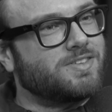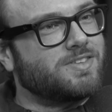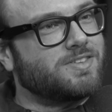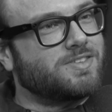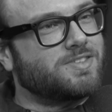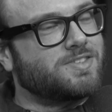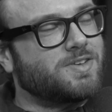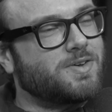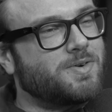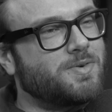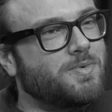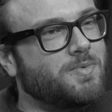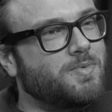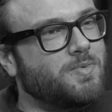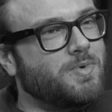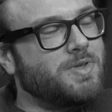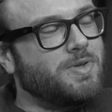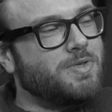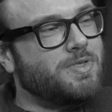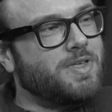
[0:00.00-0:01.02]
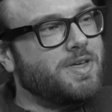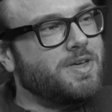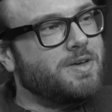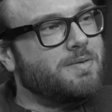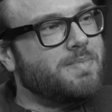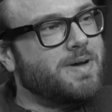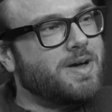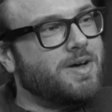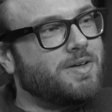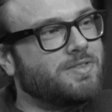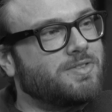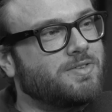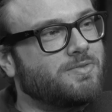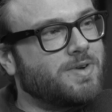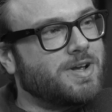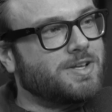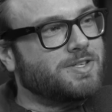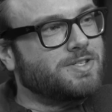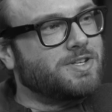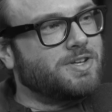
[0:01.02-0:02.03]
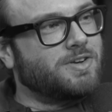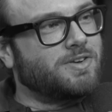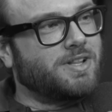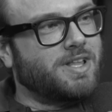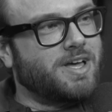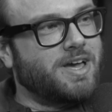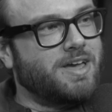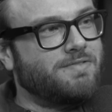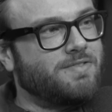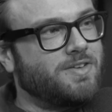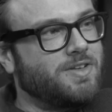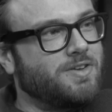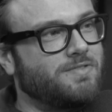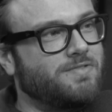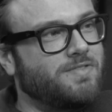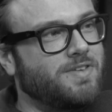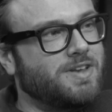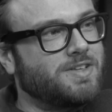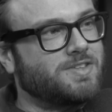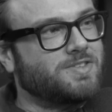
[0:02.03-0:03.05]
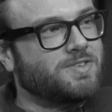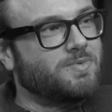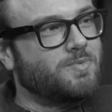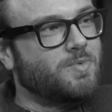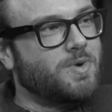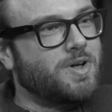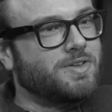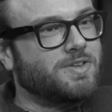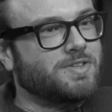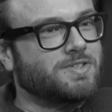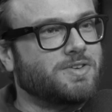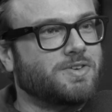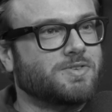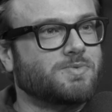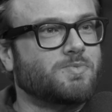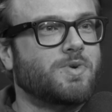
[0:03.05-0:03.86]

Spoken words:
So when you think about the rest of your life and your fitness and wellness goals,